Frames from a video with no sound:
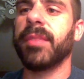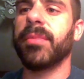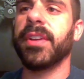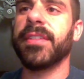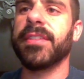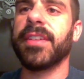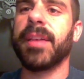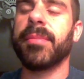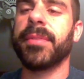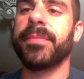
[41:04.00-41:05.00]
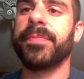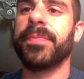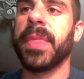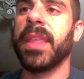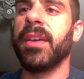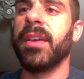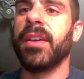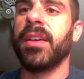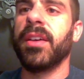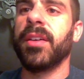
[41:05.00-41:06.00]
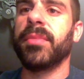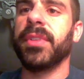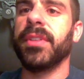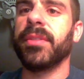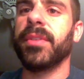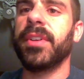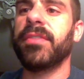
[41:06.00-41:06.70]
put on the top. Play the Reef,